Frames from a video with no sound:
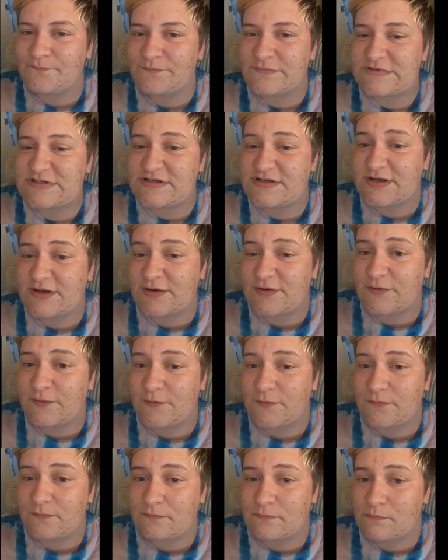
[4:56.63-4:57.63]

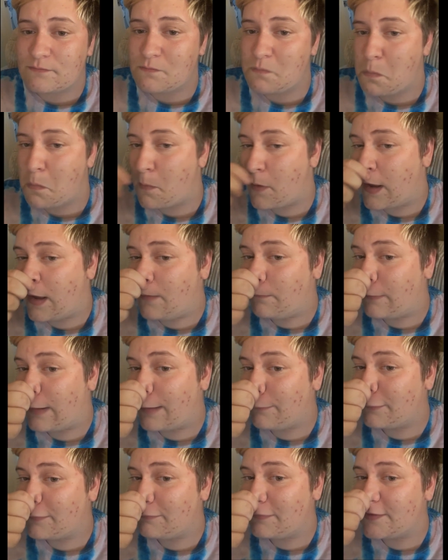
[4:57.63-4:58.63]
So I'll
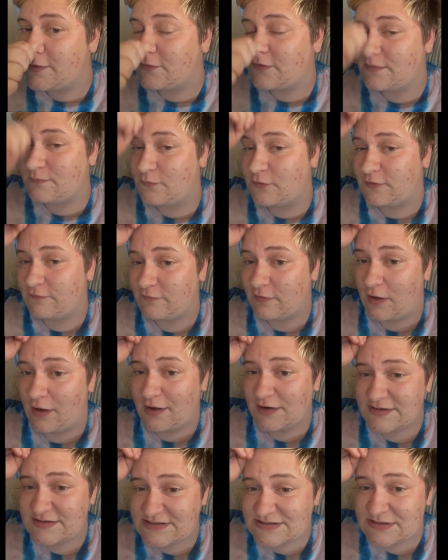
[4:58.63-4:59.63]
probably be doing more
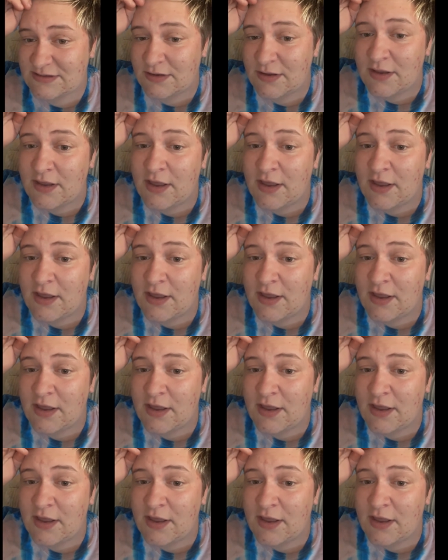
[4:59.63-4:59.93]
vlogs.